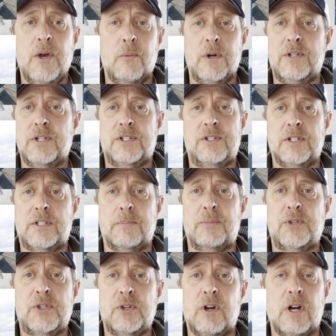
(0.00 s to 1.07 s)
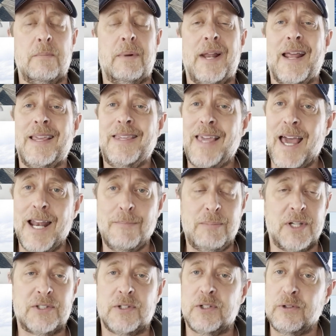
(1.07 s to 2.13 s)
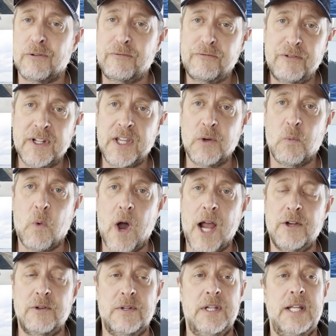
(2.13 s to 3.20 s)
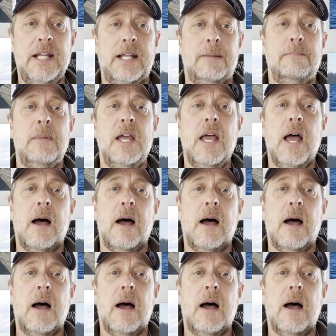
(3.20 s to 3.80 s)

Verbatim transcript: which is just absurd, but I get it because they're so freaking wide you need them.